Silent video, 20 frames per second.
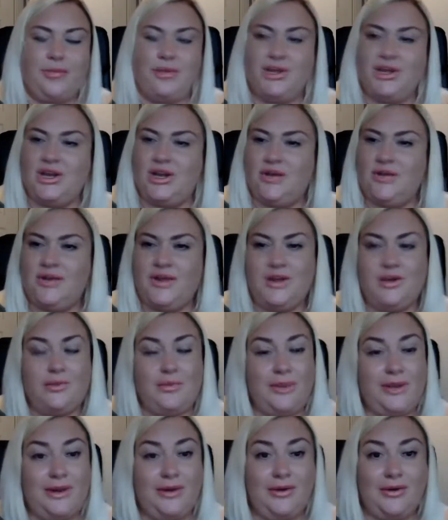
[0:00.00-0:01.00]
but, you know, there could
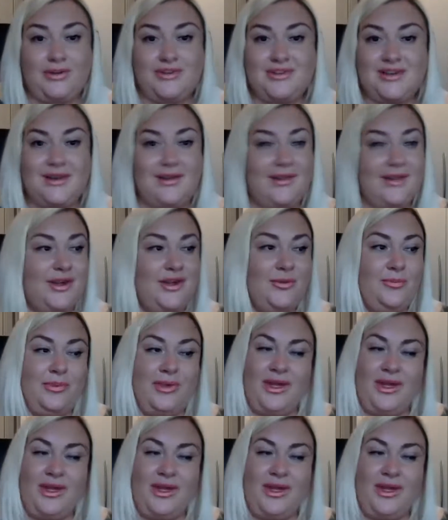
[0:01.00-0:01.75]
be lockdown, there could